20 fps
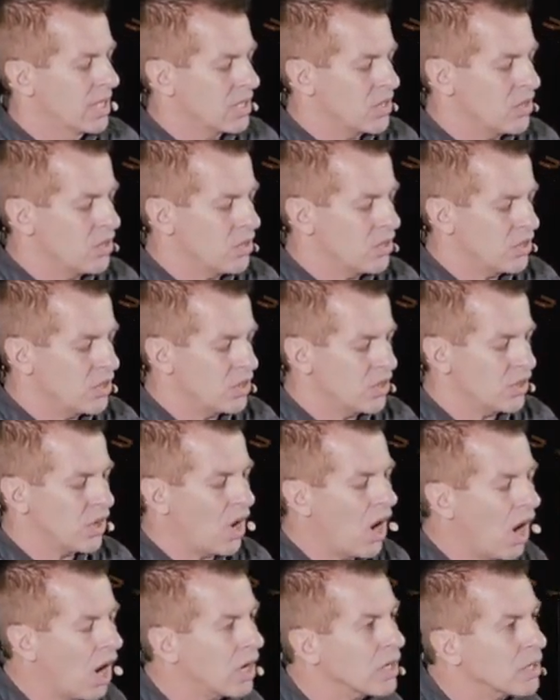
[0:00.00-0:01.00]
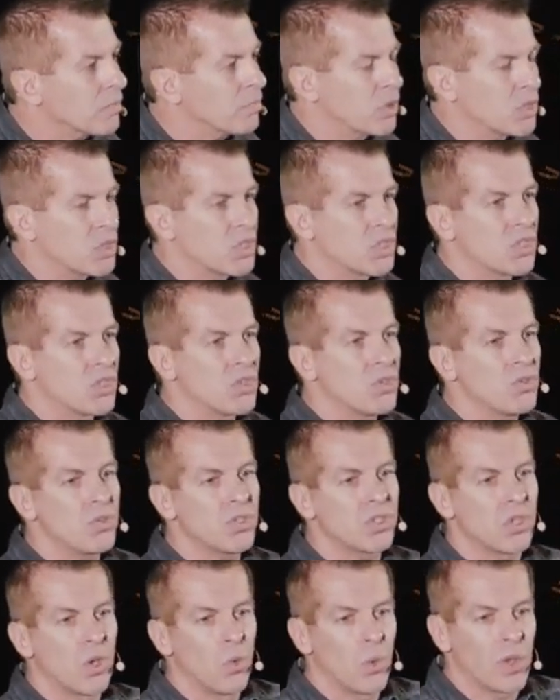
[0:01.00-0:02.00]
You, your heart
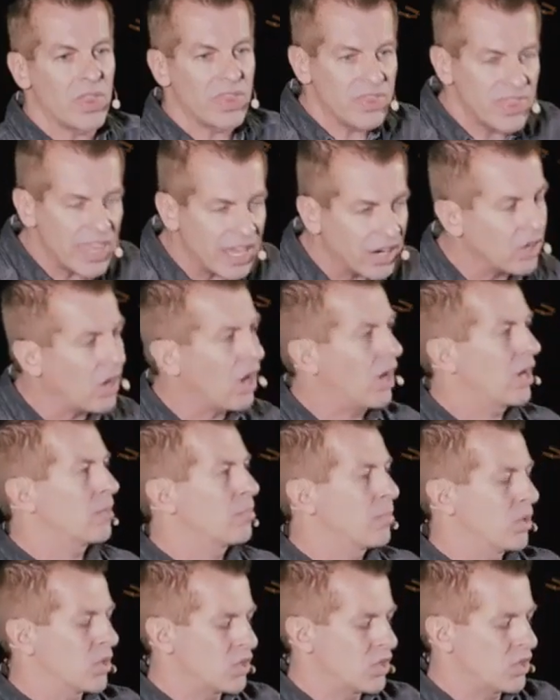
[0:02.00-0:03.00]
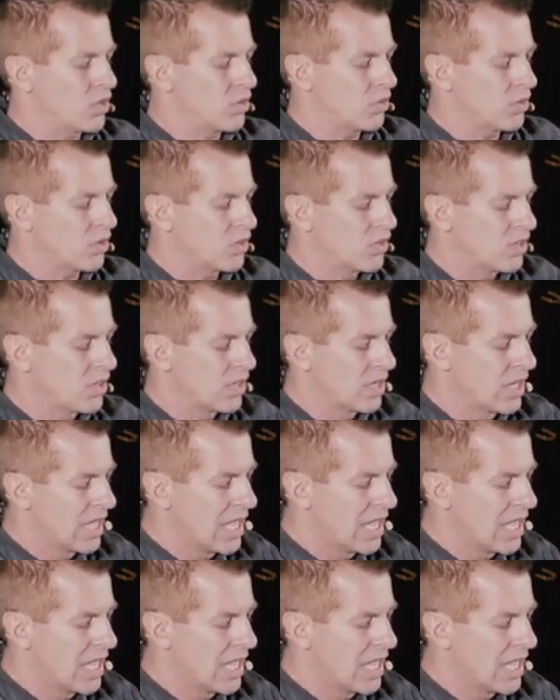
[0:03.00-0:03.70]
pursues what their heart pursues.